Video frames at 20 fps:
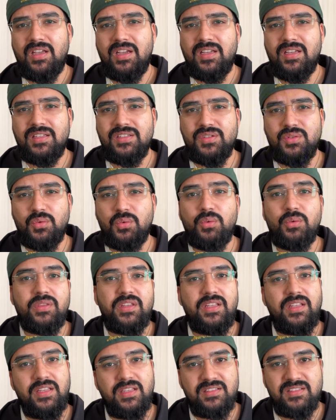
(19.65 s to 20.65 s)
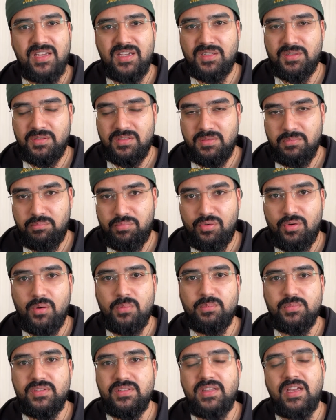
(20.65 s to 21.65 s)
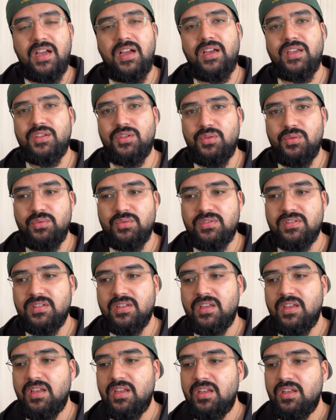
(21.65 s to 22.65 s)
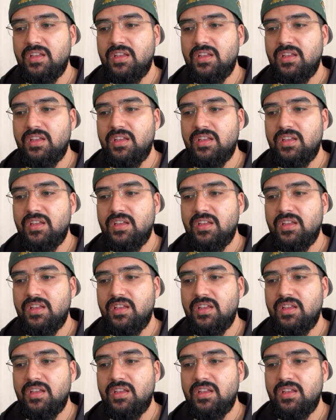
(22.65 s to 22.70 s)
and all the exact prompts that I use.